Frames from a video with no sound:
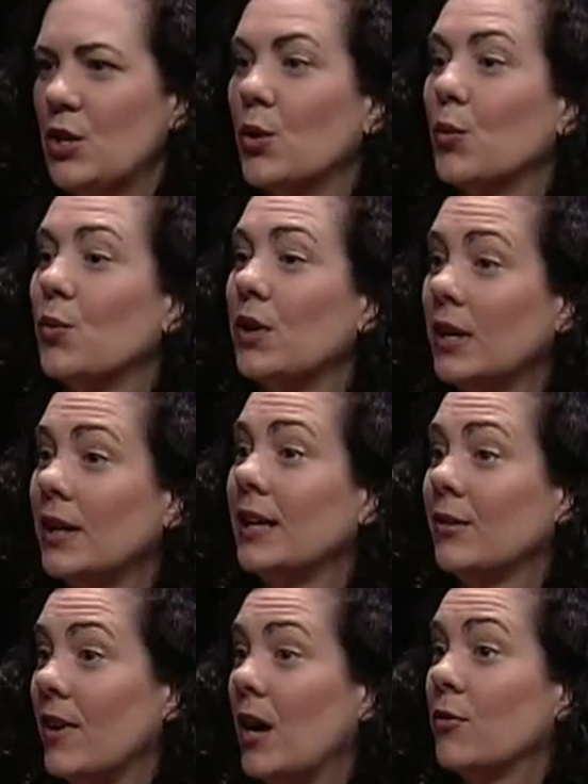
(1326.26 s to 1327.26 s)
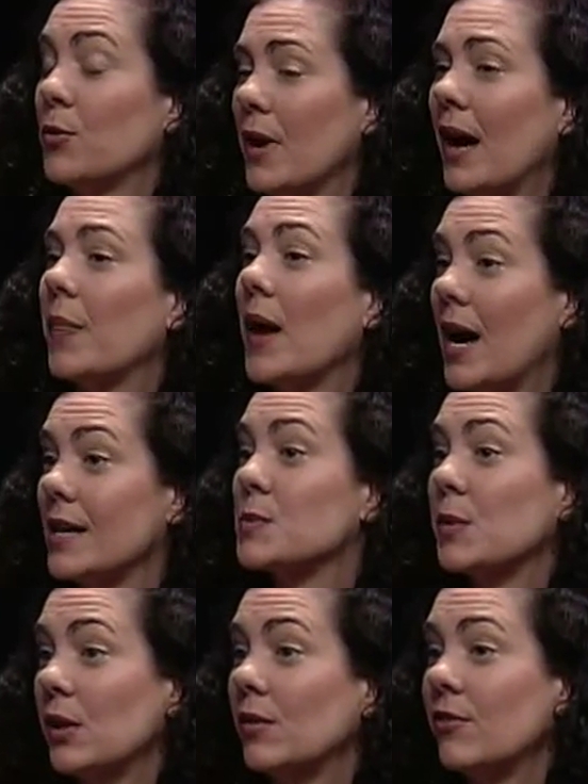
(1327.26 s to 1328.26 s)
They're really involved throughout the
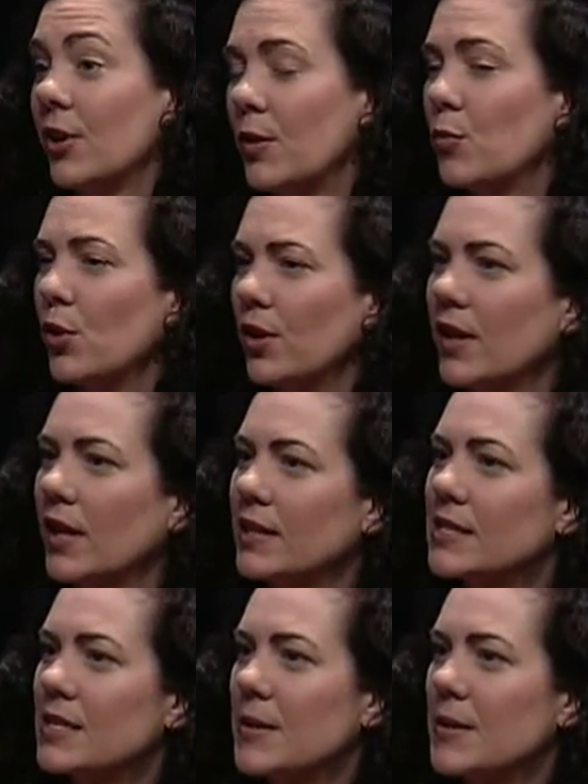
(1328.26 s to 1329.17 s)
hospital in very important things.